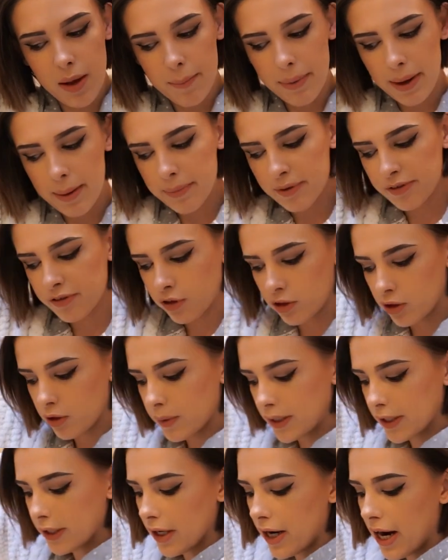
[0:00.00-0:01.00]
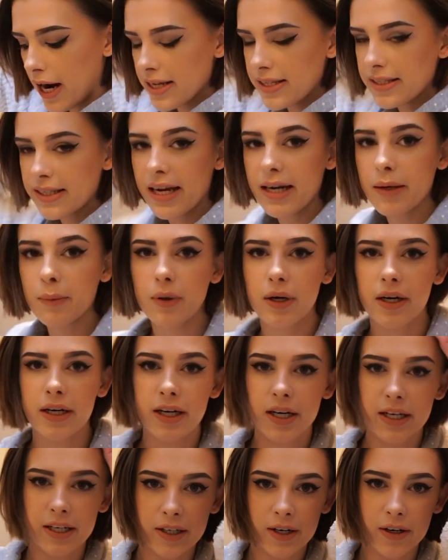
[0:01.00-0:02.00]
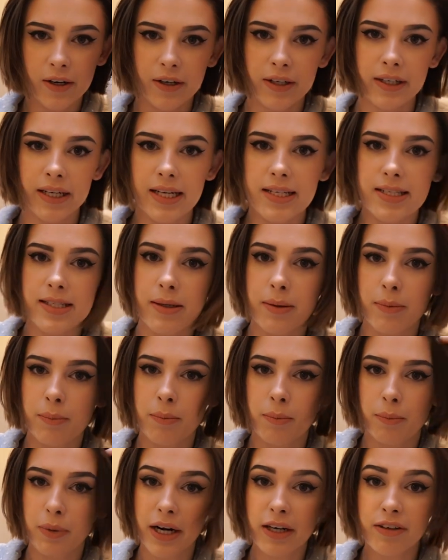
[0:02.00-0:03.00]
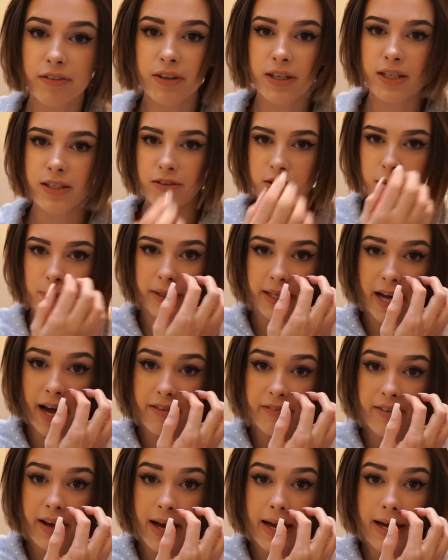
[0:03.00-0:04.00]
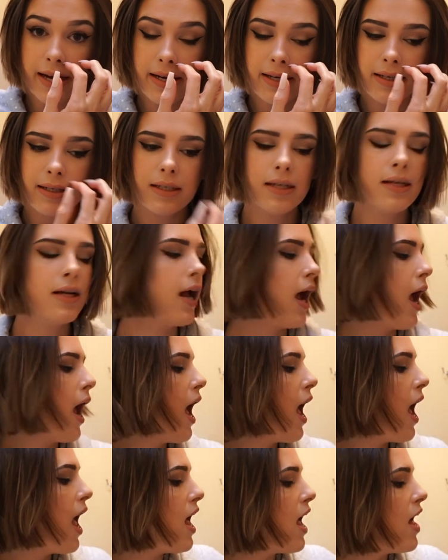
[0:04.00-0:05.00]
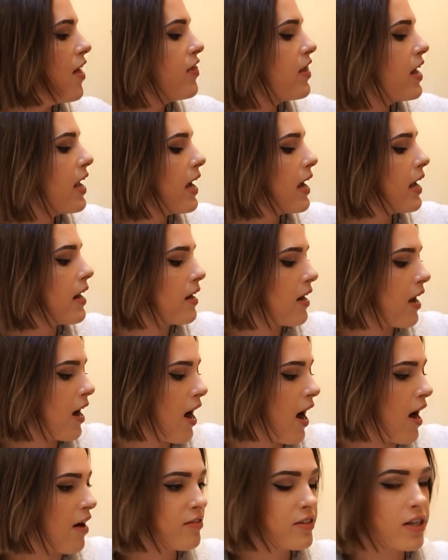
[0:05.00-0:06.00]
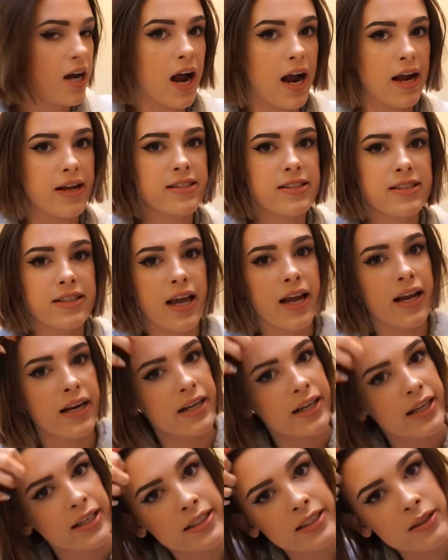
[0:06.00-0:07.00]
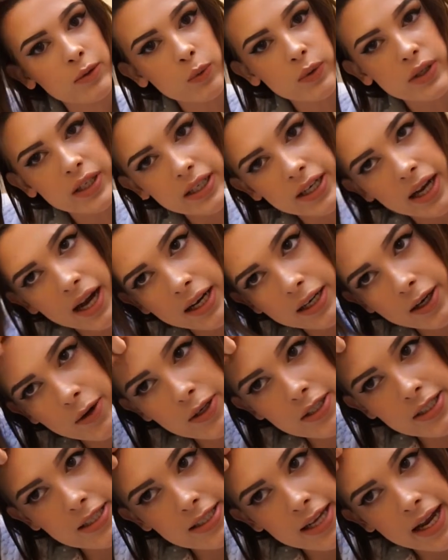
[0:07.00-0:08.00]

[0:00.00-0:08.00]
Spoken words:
But before we go ice skating, we're gonna go get some breakfast from a cafe. And then after ice skating, we are going to